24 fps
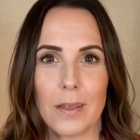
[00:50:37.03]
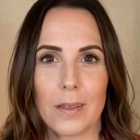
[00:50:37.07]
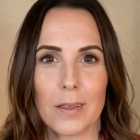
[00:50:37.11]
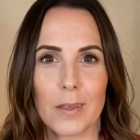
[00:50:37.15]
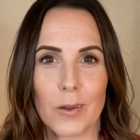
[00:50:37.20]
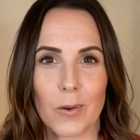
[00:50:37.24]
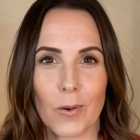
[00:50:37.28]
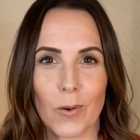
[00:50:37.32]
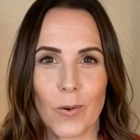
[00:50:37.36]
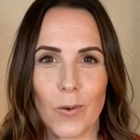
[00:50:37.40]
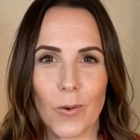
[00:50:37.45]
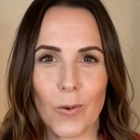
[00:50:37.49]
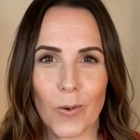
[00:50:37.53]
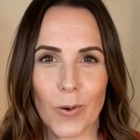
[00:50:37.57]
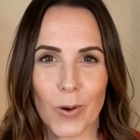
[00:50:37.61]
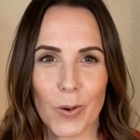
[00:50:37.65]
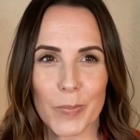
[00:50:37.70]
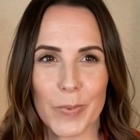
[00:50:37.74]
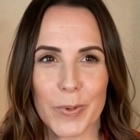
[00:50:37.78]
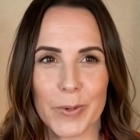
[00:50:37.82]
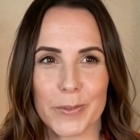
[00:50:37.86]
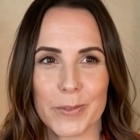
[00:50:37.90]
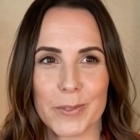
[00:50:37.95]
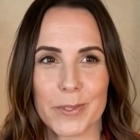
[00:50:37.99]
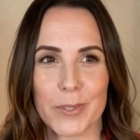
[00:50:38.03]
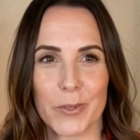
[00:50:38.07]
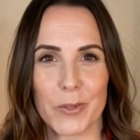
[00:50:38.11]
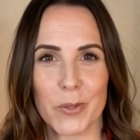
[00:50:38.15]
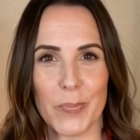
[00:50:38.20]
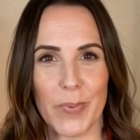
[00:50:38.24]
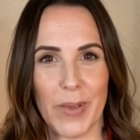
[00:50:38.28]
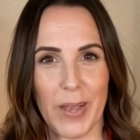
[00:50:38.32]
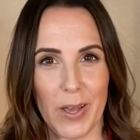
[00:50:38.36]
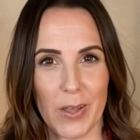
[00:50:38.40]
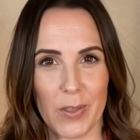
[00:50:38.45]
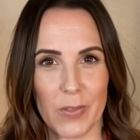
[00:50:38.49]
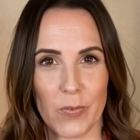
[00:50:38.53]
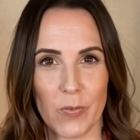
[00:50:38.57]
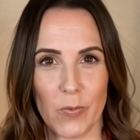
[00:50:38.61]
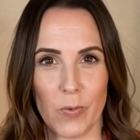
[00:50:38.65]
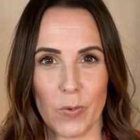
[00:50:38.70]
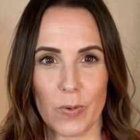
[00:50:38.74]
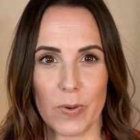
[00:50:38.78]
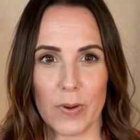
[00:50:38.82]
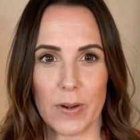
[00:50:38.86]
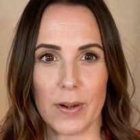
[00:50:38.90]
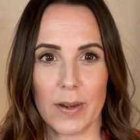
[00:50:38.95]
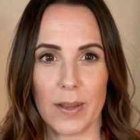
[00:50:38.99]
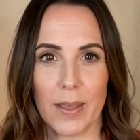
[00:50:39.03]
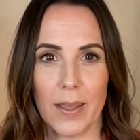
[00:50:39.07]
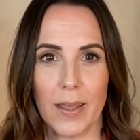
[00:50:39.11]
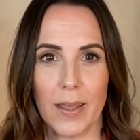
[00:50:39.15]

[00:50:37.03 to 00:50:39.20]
Your hormones are the path forward.